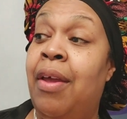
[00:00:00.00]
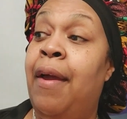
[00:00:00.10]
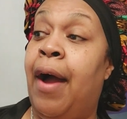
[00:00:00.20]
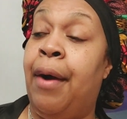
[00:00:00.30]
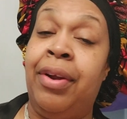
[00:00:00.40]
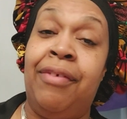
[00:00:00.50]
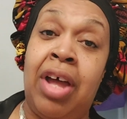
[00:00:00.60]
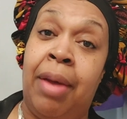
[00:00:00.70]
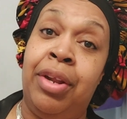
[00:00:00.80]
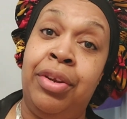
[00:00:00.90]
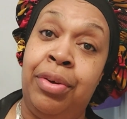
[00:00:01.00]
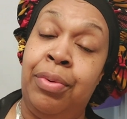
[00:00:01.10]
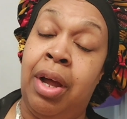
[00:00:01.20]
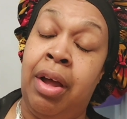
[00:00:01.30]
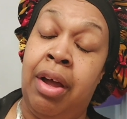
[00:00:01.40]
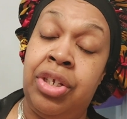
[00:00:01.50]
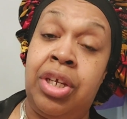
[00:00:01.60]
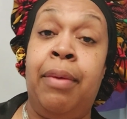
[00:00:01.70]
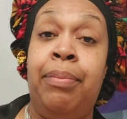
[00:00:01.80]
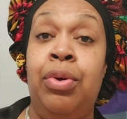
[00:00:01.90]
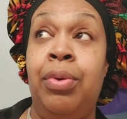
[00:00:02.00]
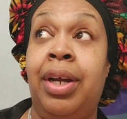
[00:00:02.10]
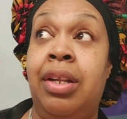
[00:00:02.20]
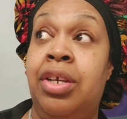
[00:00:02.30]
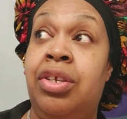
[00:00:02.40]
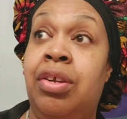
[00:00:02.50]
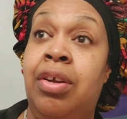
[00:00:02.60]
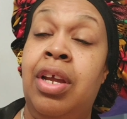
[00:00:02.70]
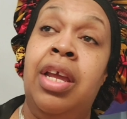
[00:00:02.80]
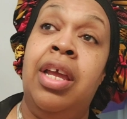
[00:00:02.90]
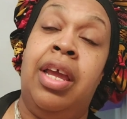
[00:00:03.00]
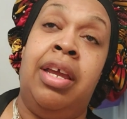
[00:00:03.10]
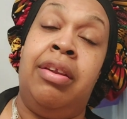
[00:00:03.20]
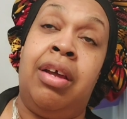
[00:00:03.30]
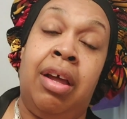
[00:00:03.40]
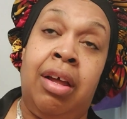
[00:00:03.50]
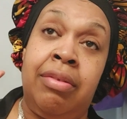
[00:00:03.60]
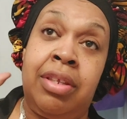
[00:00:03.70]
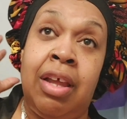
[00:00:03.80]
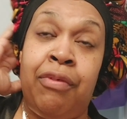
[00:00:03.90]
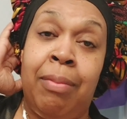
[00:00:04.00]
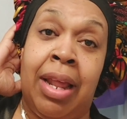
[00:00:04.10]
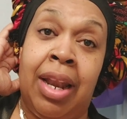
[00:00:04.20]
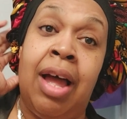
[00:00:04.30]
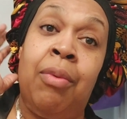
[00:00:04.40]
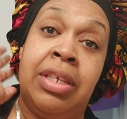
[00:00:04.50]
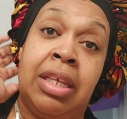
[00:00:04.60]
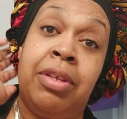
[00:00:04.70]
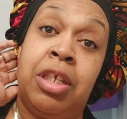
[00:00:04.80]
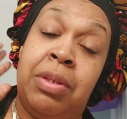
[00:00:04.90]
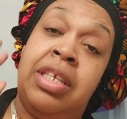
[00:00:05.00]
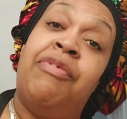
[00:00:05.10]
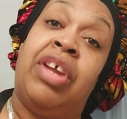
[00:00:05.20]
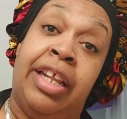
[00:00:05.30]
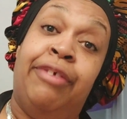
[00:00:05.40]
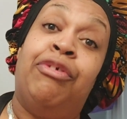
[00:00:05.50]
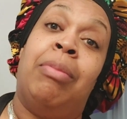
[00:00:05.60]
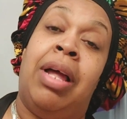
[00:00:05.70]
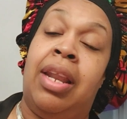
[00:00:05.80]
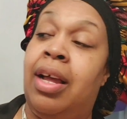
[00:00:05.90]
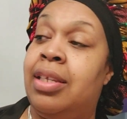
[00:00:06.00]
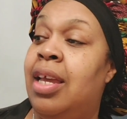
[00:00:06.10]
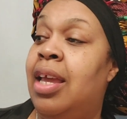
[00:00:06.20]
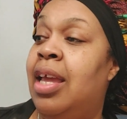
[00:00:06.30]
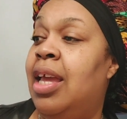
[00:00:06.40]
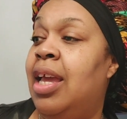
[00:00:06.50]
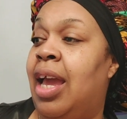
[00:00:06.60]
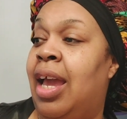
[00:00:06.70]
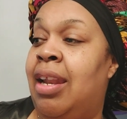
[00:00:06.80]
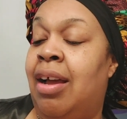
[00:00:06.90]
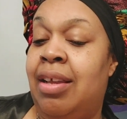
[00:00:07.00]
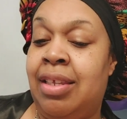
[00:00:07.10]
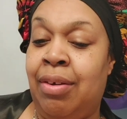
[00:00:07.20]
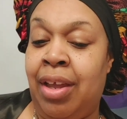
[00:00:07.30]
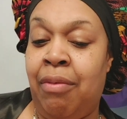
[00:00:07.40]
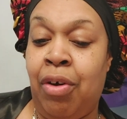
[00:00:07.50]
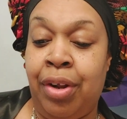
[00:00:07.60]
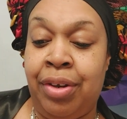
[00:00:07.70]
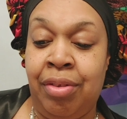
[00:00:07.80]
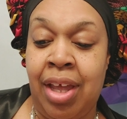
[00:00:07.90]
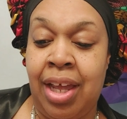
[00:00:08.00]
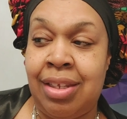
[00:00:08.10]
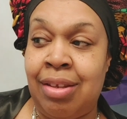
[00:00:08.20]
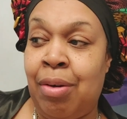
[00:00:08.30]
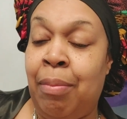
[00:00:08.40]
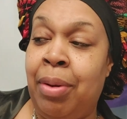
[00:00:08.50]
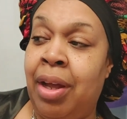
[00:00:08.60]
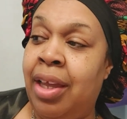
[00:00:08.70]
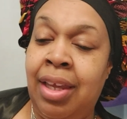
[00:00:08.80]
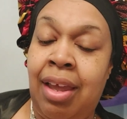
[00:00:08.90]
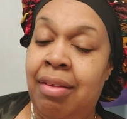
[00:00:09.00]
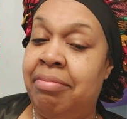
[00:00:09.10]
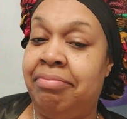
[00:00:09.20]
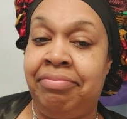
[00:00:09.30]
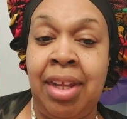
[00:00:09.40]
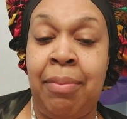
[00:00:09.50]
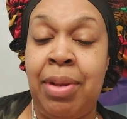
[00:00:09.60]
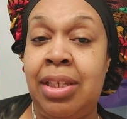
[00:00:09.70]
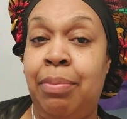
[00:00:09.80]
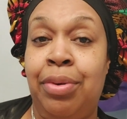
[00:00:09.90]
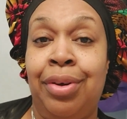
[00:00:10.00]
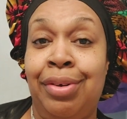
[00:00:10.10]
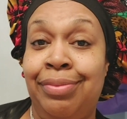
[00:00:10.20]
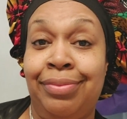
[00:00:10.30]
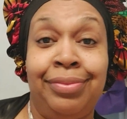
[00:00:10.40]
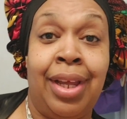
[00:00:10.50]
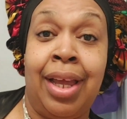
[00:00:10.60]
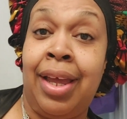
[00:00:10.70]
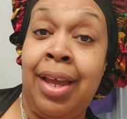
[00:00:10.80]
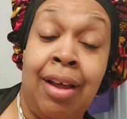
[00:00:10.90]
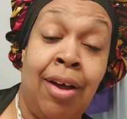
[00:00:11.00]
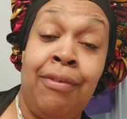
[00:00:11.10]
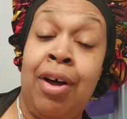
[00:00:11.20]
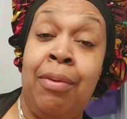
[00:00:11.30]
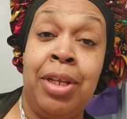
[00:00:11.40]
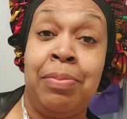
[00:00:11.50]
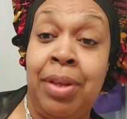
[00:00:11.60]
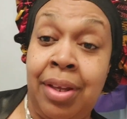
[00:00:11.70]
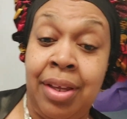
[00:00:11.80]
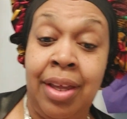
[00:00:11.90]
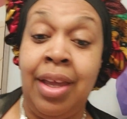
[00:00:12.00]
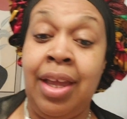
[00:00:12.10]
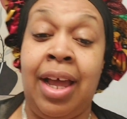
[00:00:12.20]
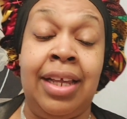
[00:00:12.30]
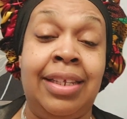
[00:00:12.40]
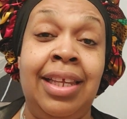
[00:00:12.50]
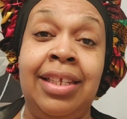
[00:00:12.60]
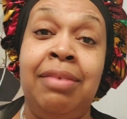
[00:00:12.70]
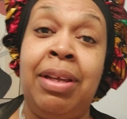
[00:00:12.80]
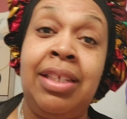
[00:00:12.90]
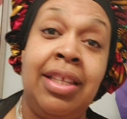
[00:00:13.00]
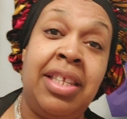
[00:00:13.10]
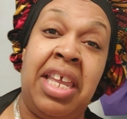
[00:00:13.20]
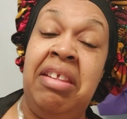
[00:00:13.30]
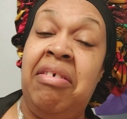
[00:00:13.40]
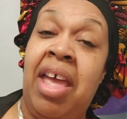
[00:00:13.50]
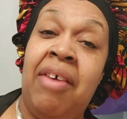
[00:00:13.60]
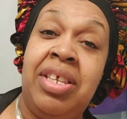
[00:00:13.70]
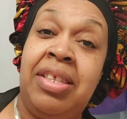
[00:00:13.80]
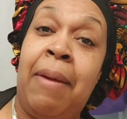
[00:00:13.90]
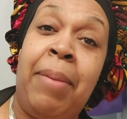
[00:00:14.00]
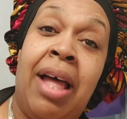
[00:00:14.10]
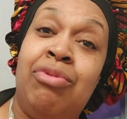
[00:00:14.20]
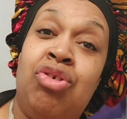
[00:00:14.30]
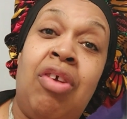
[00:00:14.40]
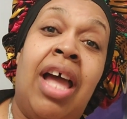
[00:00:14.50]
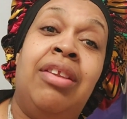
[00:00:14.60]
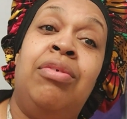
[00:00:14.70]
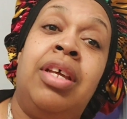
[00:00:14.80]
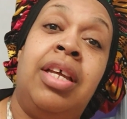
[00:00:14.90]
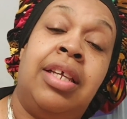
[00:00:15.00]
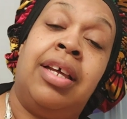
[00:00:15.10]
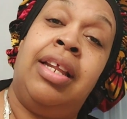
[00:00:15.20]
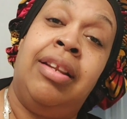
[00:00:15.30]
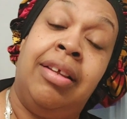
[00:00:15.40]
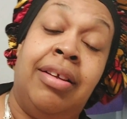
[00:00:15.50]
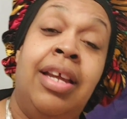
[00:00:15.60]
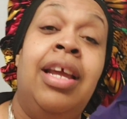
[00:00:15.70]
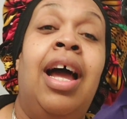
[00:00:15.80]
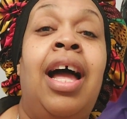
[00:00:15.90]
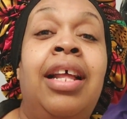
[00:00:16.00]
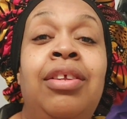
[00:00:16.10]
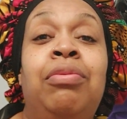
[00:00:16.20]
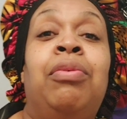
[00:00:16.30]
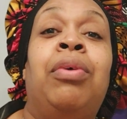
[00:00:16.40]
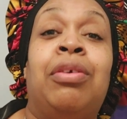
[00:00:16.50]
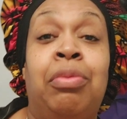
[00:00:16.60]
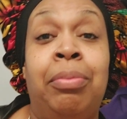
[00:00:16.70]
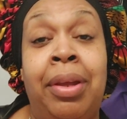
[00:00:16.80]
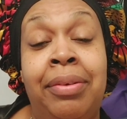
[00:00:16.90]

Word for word: I want to find me a new shampoo and conditioner and stuff for my locks. I want something specifically for my locks. And so, yeah, we're going to do that soon. But, yeah, I'm a simple girl. I've always been. I stick to my sister. Say, you don't ever step out and try new things. Honey, look, I do what works for me.